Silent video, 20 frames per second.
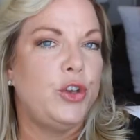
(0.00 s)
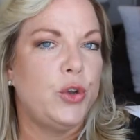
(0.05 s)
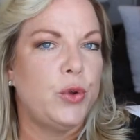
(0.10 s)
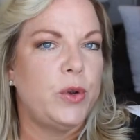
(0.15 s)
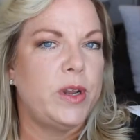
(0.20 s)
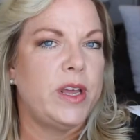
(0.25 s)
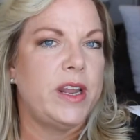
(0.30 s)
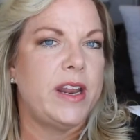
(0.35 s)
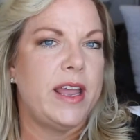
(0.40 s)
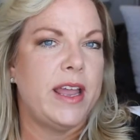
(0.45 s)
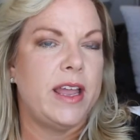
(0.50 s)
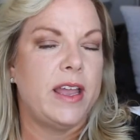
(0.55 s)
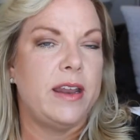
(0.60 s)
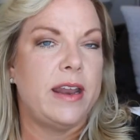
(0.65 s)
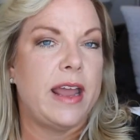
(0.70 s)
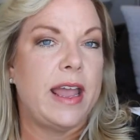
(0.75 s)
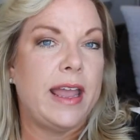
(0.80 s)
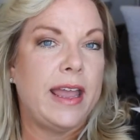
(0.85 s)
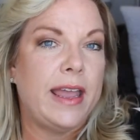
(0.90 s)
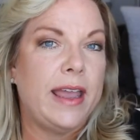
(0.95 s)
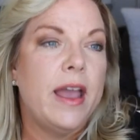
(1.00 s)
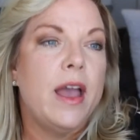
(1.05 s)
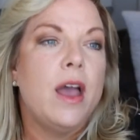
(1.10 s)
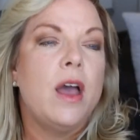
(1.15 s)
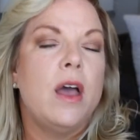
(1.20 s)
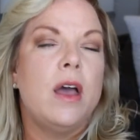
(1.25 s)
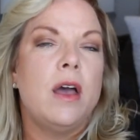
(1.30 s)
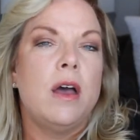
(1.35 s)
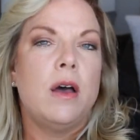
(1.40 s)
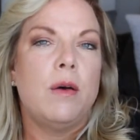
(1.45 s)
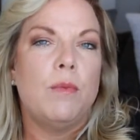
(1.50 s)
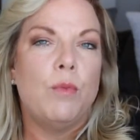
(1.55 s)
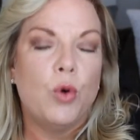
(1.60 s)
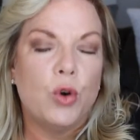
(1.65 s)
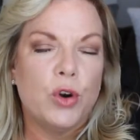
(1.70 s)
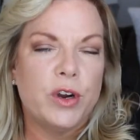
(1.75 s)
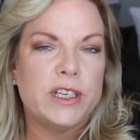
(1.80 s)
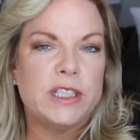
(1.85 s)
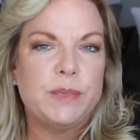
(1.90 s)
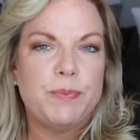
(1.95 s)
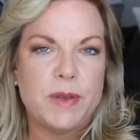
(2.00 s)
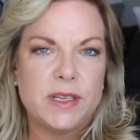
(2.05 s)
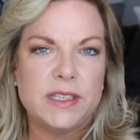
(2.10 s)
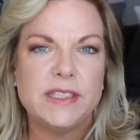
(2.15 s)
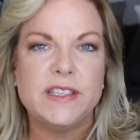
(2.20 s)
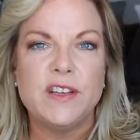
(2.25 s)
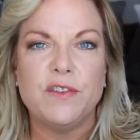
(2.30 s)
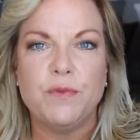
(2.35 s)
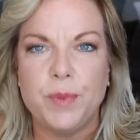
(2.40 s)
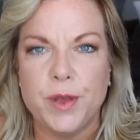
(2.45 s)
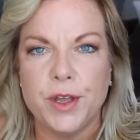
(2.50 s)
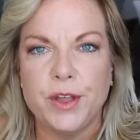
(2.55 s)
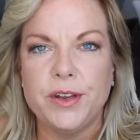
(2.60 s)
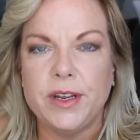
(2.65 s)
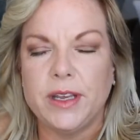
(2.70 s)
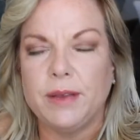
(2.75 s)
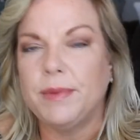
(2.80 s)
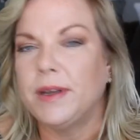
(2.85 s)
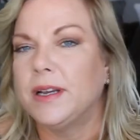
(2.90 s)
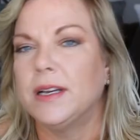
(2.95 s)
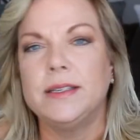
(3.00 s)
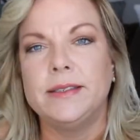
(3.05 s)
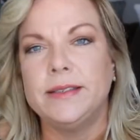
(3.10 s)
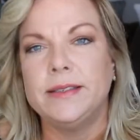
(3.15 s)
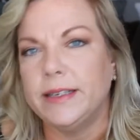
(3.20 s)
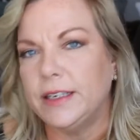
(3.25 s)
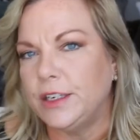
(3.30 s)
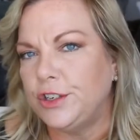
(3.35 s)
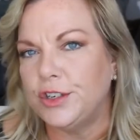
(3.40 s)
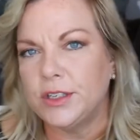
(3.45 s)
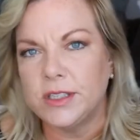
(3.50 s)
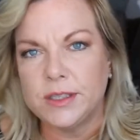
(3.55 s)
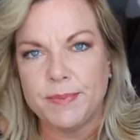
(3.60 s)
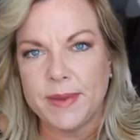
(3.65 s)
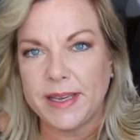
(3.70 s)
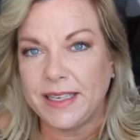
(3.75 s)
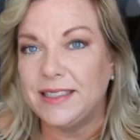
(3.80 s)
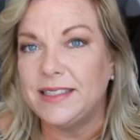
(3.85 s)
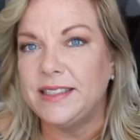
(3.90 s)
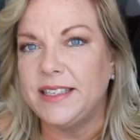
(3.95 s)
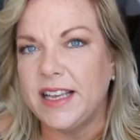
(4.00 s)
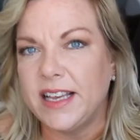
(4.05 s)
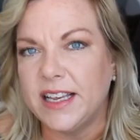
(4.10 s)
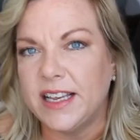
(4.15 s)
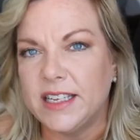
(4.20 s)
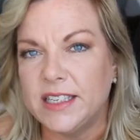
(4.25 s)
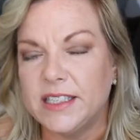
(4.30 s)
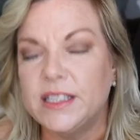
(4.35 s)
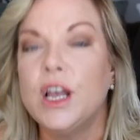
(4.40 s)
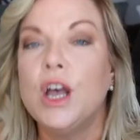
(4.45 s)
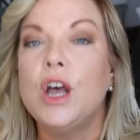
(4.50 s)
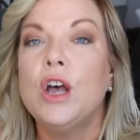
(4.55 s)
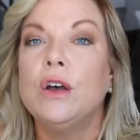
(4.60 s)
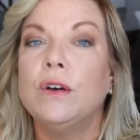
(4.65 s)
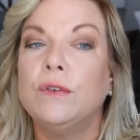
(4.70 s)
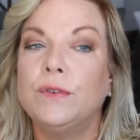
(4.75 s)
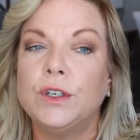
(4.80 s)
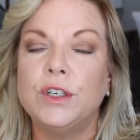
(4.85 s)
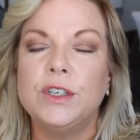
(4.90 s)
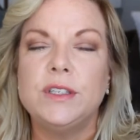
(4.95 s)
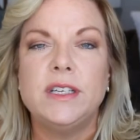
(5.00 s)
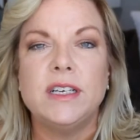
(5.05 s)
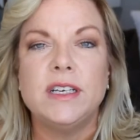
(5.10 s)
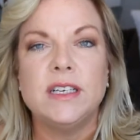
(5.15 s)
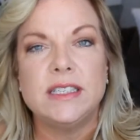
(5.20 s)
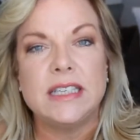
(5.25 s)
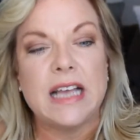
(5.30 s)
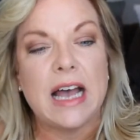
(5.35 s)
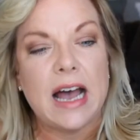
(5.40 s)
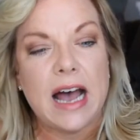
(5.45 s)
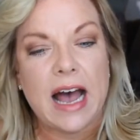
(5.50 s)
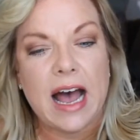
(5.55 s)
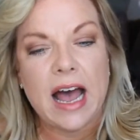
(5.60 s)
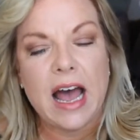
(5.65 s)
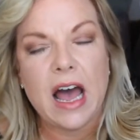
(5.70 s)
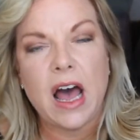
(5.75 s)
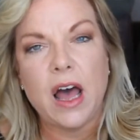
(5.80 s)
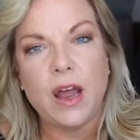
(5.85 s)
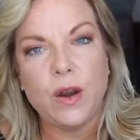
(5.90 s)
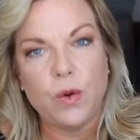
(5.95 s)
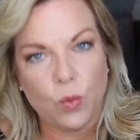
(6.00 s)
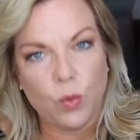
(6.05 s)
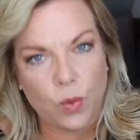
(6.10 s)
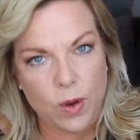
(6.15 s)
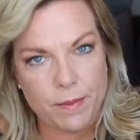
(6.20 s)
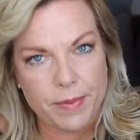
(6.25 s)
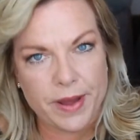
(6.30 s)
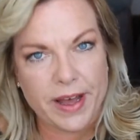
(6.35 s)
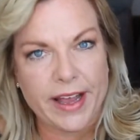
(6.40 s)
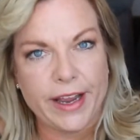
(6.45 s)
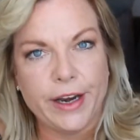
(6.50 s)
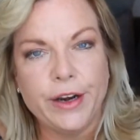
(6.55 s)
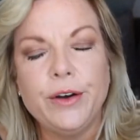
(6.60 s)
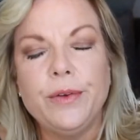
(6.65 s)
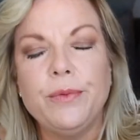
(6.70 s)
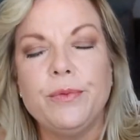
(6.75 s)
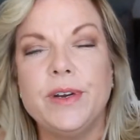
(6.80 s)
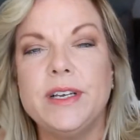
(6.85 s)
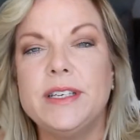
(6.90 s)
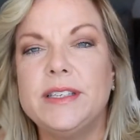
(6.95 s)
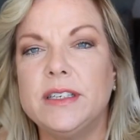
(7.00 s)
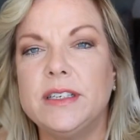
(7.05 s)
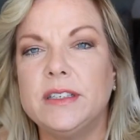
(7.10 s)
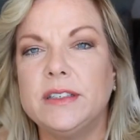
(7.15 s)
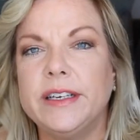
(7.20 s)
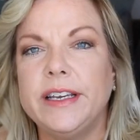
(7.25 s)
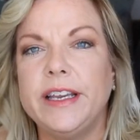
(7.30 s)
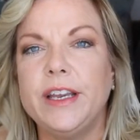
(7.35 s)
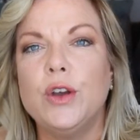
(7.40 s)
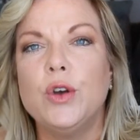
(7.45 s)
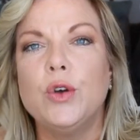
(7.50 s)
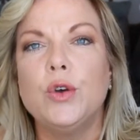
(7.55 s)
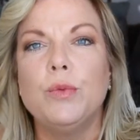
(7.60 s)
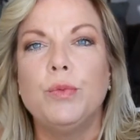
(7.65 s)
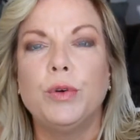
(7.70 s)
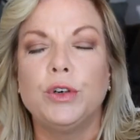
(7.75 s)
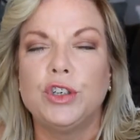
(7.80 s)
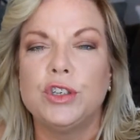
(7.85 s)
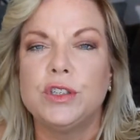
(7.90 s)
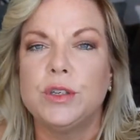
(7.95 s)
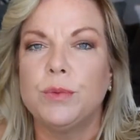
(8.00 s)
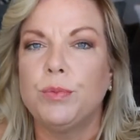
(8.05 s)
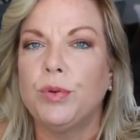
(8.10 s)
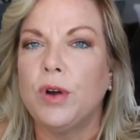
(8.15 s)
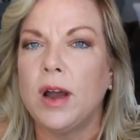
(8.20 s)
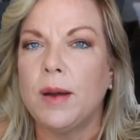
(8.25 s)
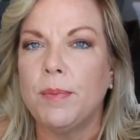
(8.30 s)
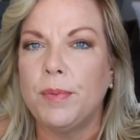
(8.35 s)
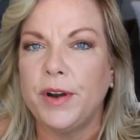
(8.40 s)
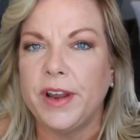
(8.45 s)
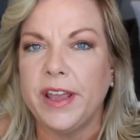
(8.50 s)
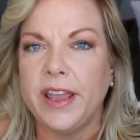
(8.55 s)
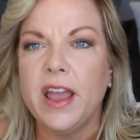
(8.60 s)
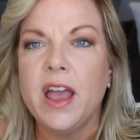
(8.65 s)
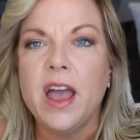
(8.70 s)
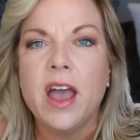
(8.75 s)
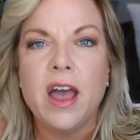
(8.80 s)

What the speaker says: unit in a more expensive building because it just made sense. Versus I had one buyer recently who purchased a property